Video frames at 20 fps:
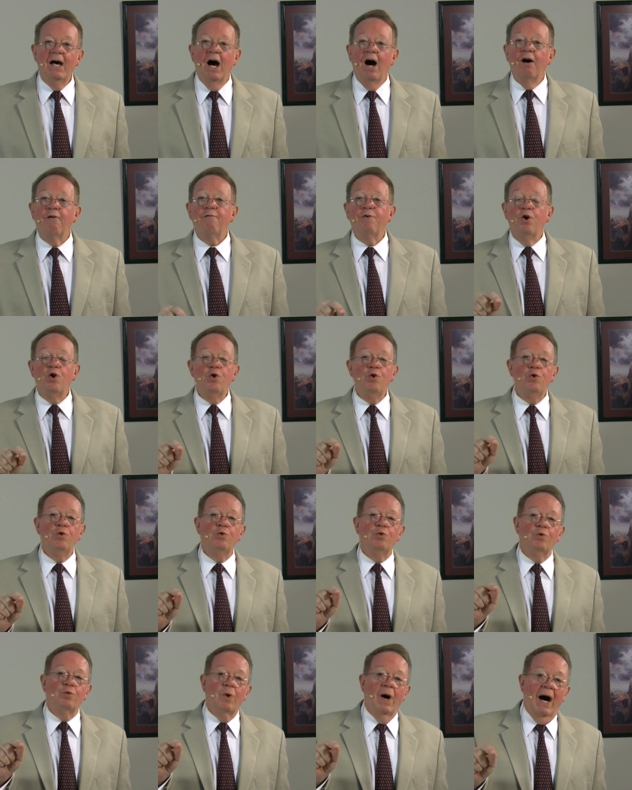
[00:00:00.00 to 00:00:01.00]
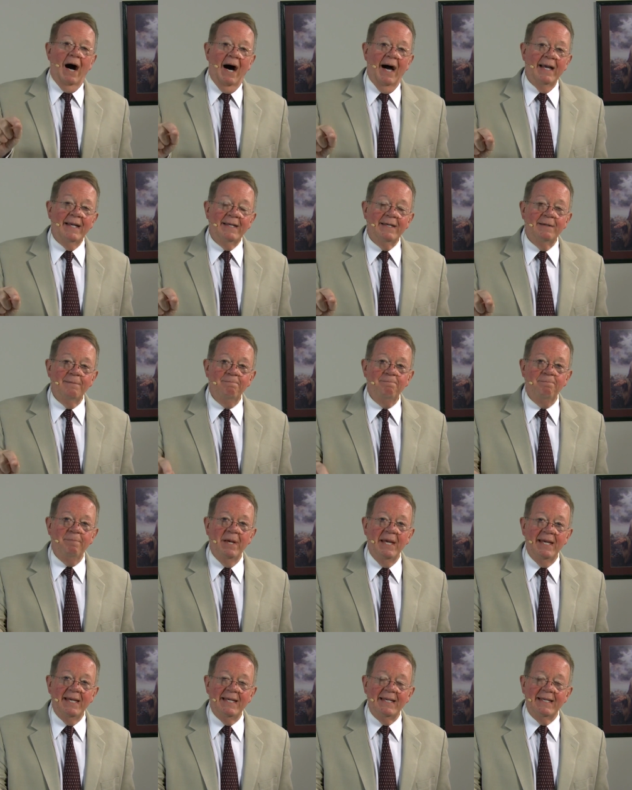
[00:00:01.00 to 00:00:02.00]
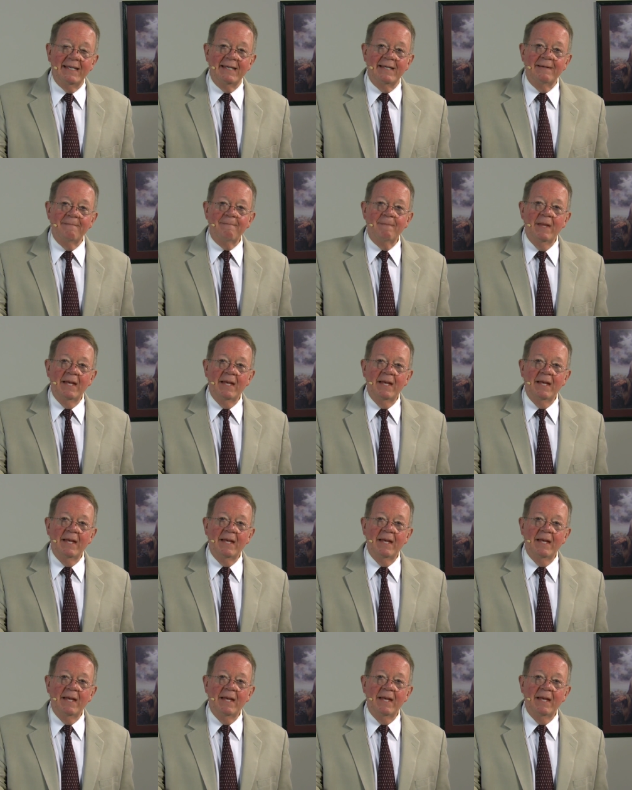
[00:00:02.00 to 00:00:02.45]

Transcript: of who I can be.